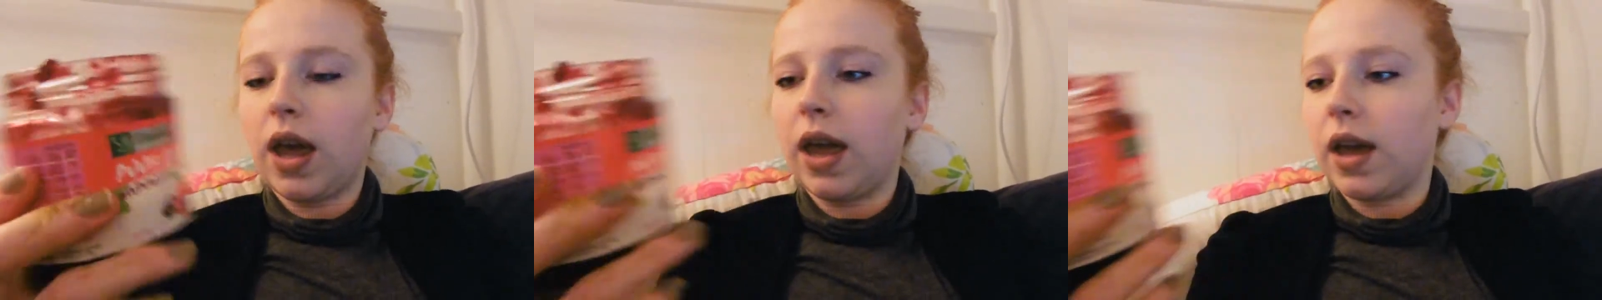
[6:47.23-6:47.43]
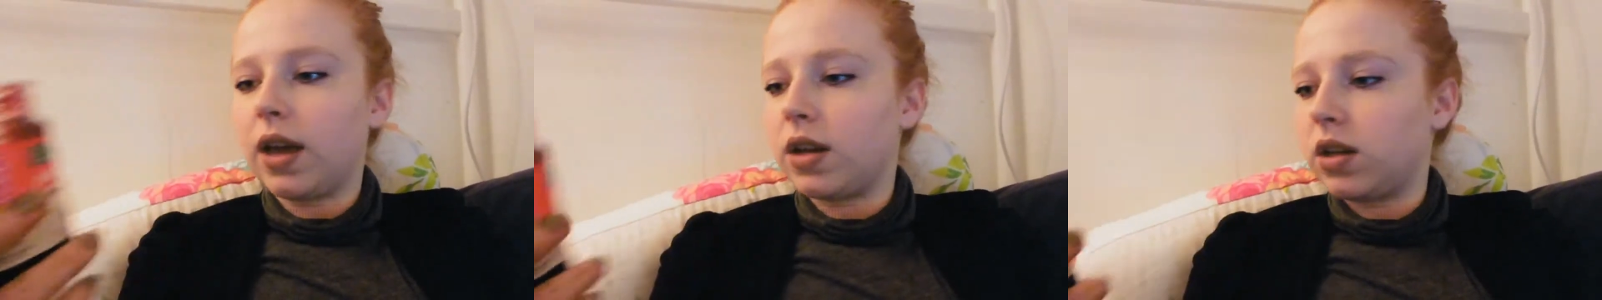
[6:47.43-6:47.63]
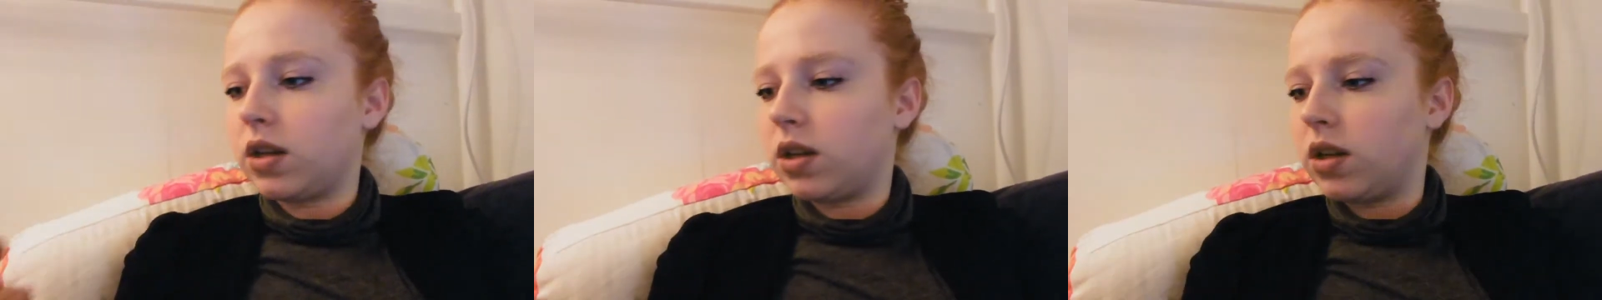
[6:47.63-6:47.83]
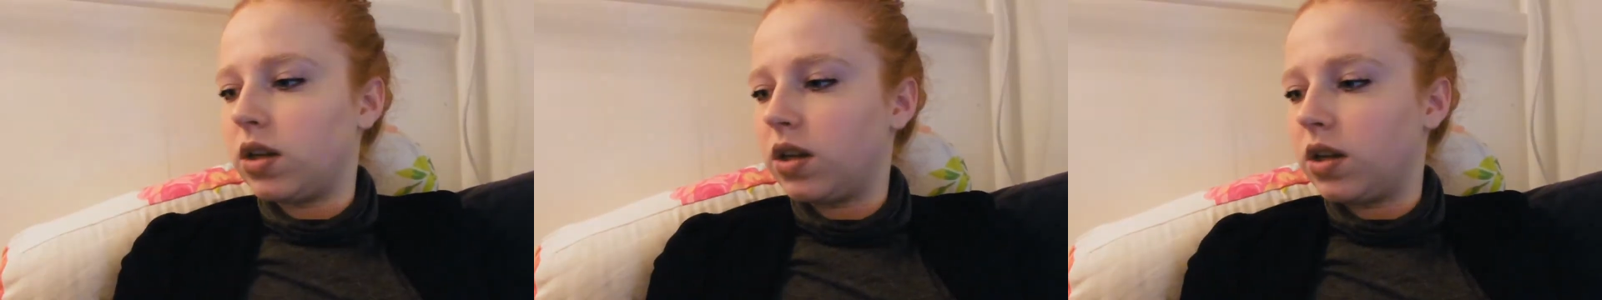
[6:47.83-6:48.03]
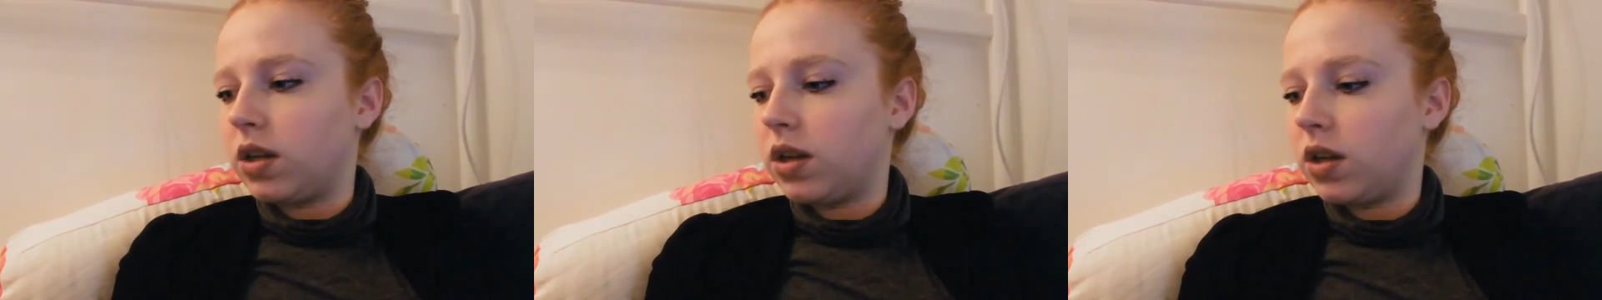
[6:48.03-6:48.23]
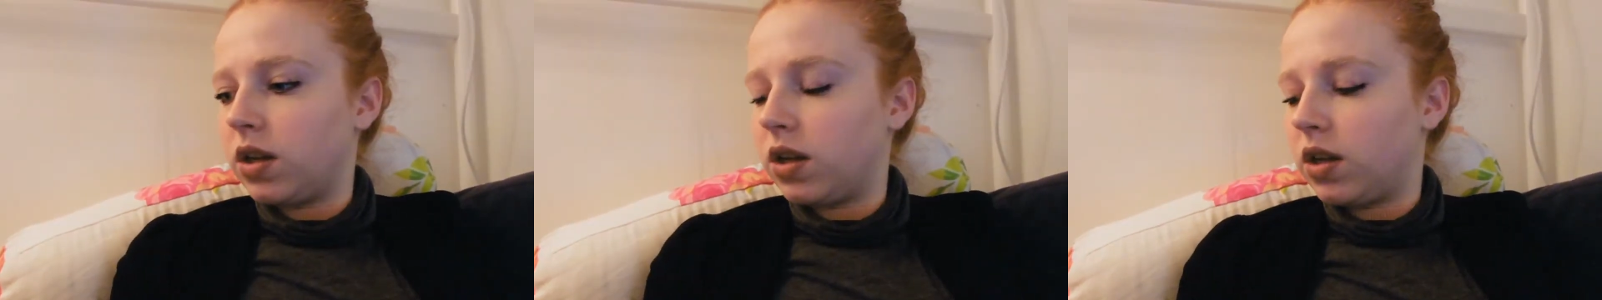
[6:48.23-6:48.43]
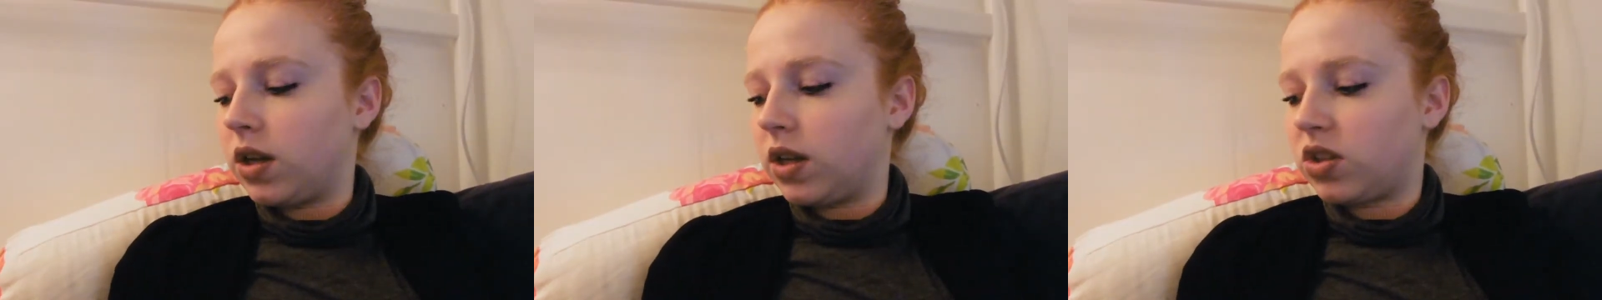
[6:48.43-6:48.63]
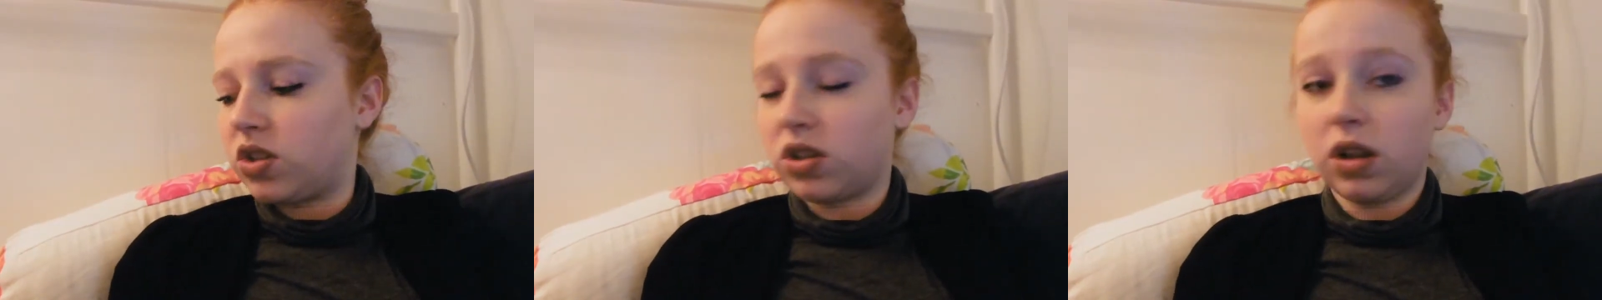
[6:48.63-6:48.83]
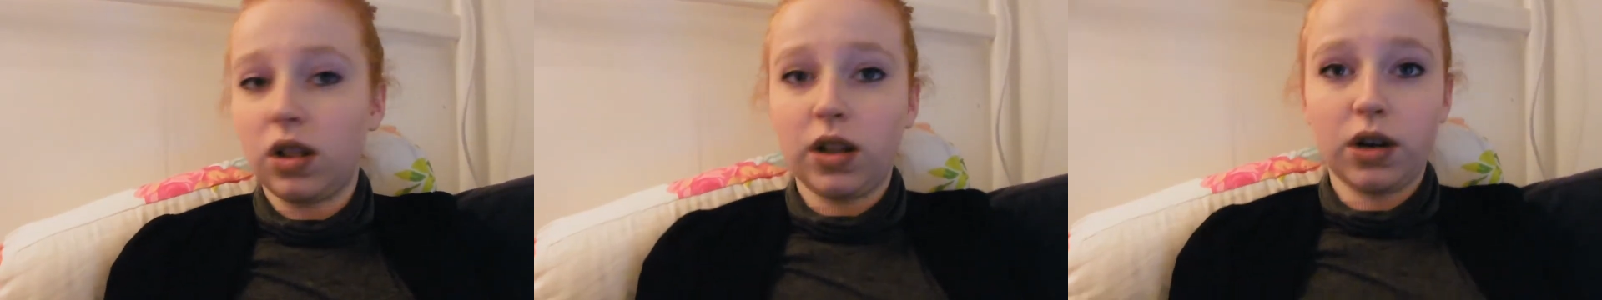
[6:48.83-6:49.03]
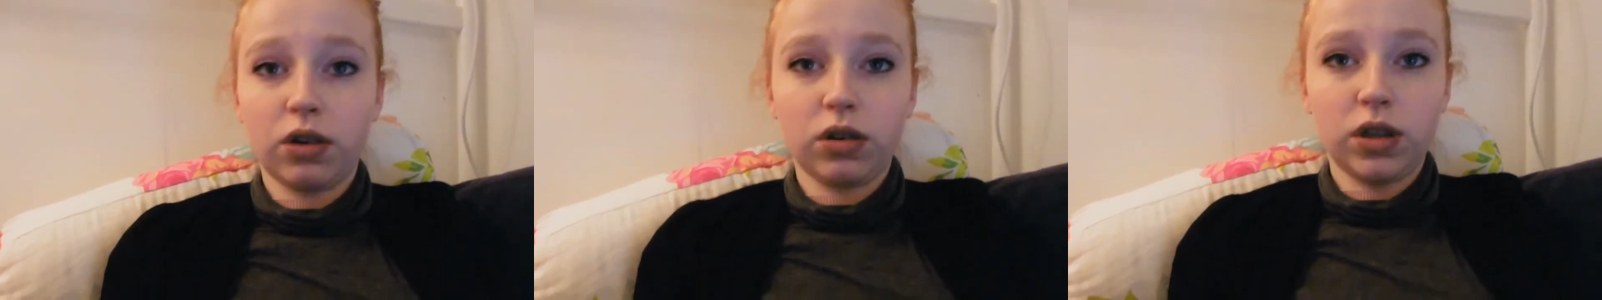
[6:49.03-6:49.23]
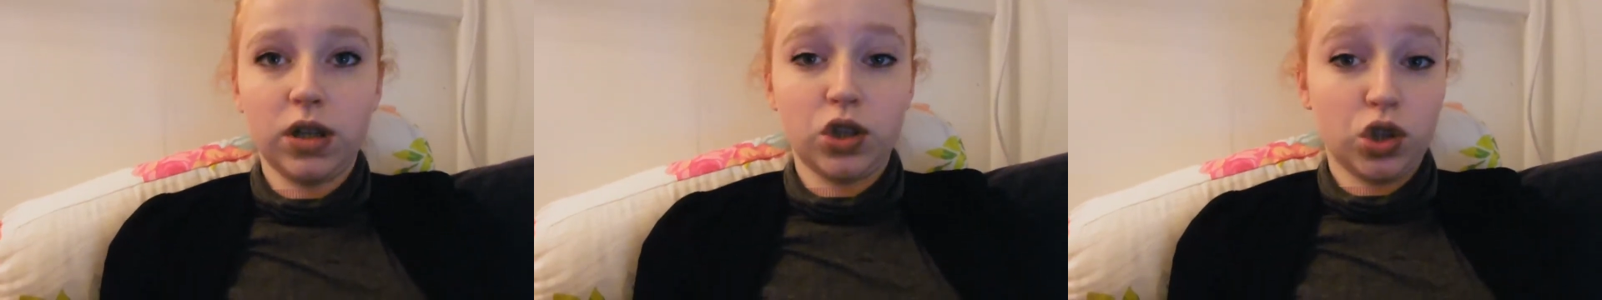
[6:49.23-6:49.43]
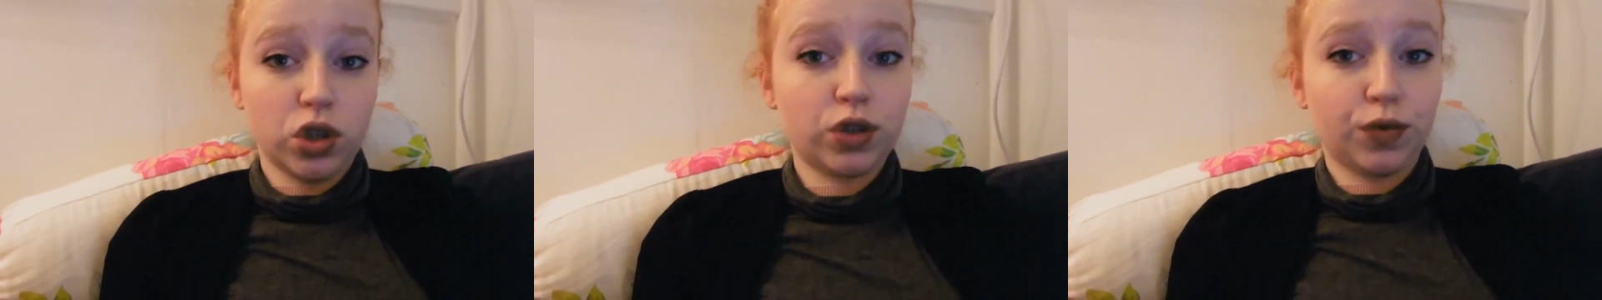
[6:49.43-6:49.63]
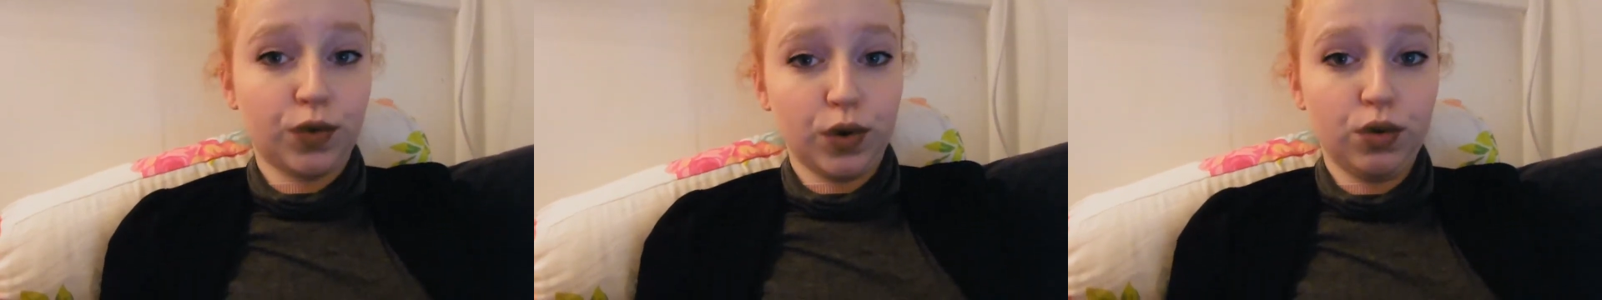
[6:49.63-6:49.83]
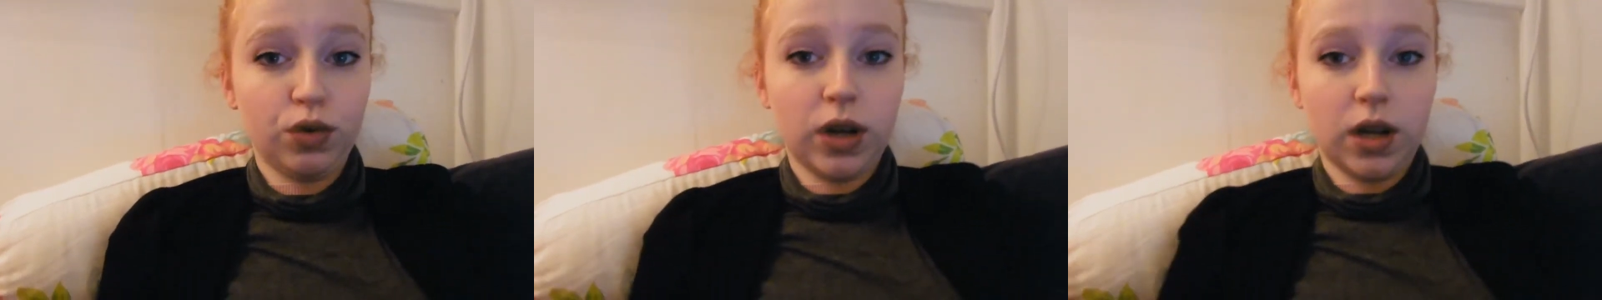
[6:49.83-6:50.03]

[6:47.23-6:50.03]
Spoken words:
and it's literally just fruit